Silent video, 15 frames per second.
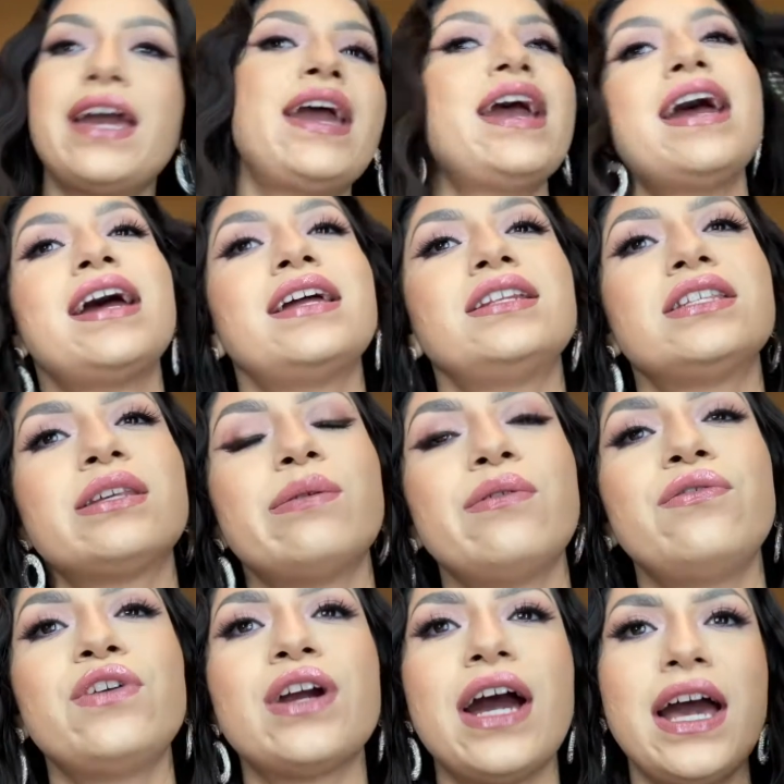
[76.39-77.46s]
and some of
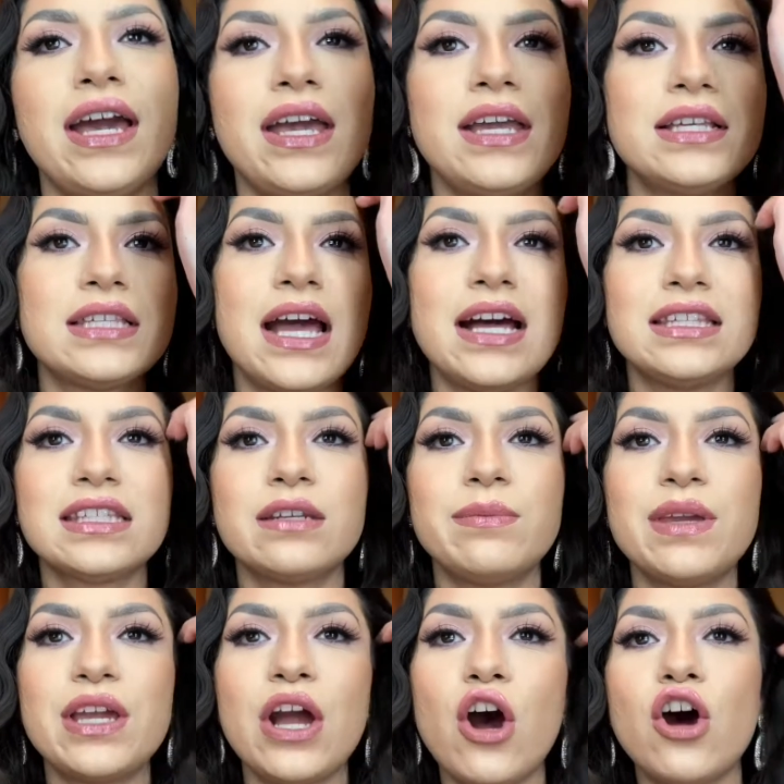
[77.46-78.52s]
you guys asked
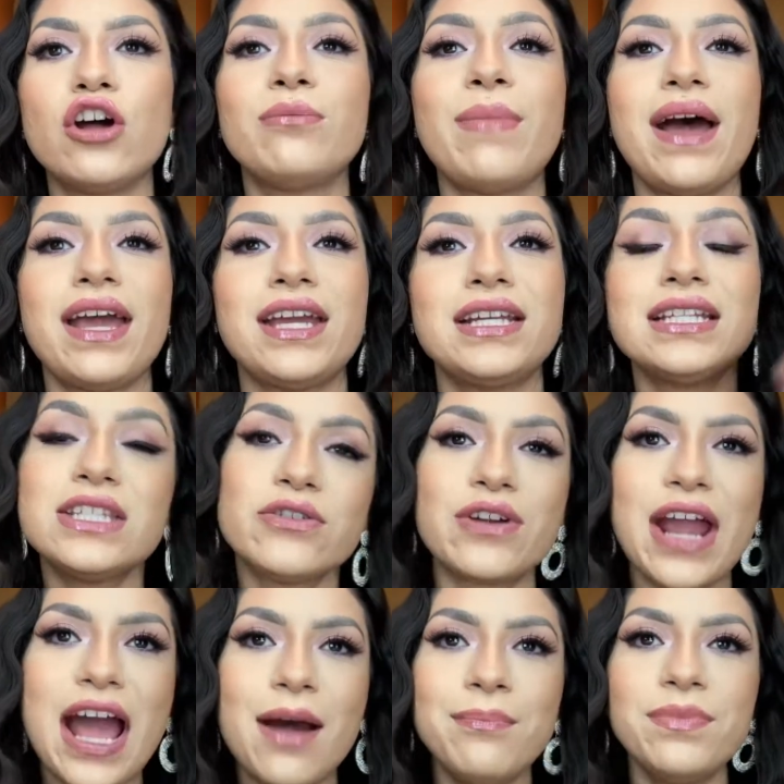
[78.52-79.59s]
me on my
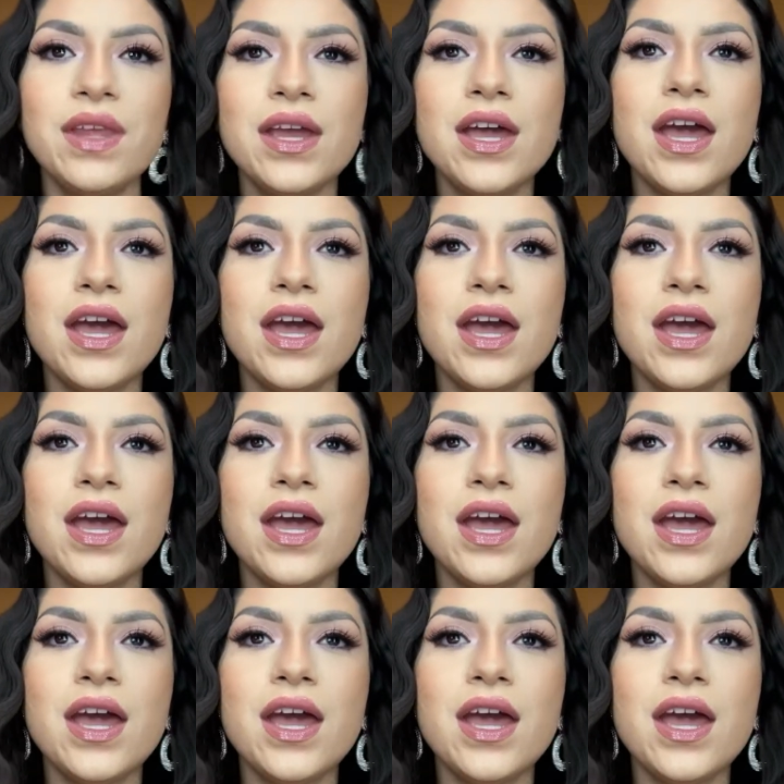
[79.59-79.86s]
Instagram.